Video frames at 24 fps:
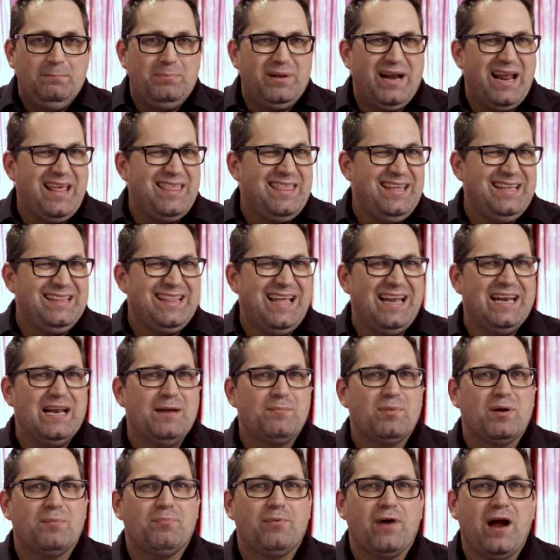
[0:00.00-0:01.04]
But I think that
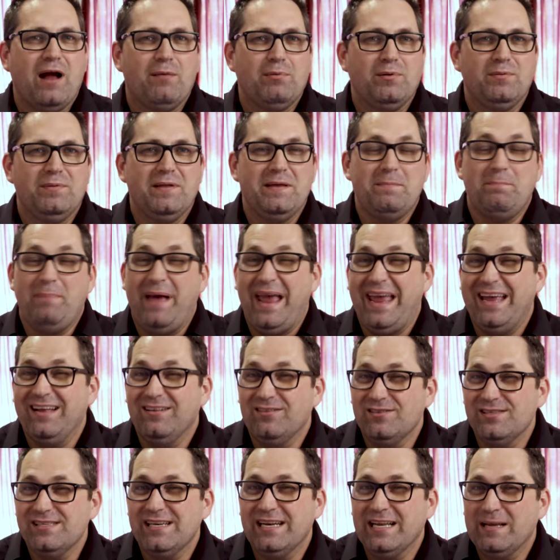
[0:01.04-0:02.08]
number probably
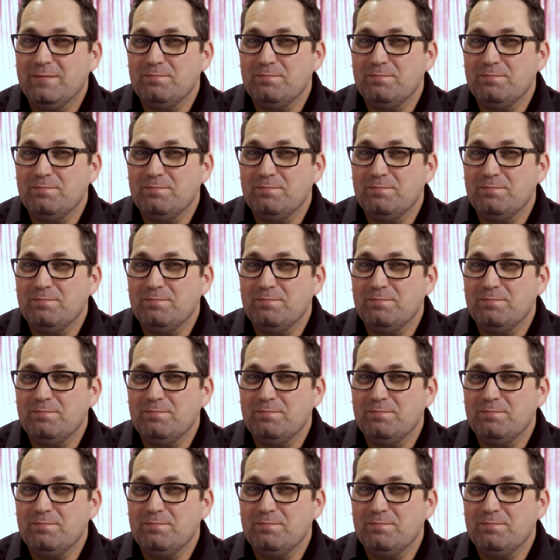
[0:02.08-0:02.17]
pales in